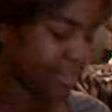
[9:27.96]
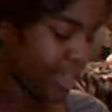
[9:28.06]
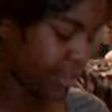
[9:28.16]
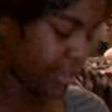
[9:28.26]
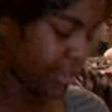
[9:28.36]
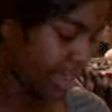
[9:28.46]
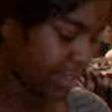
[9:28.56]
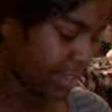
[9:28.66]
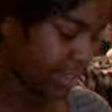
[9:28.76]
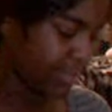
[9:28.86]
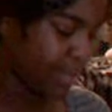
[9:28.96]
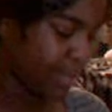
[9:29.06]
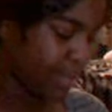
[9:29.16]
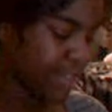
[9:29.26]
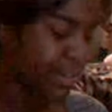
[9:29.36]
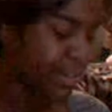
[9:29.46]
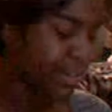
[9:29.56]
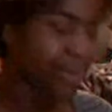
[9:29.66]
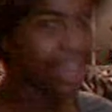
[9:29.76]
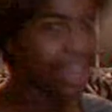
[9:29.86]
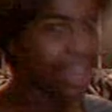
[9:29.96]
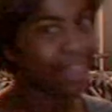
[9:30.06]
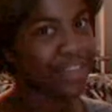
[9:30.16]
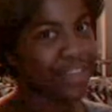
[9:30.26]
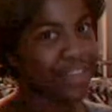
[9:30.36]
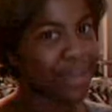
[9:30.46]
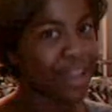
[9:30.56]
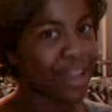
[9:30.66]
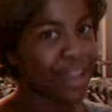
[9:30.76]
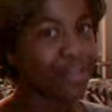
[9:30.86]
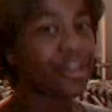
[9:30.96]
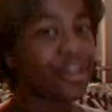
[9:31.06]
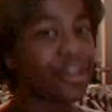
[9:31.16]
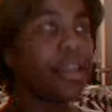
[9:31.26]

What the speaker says: And you guys know that I love Tommy Oliver.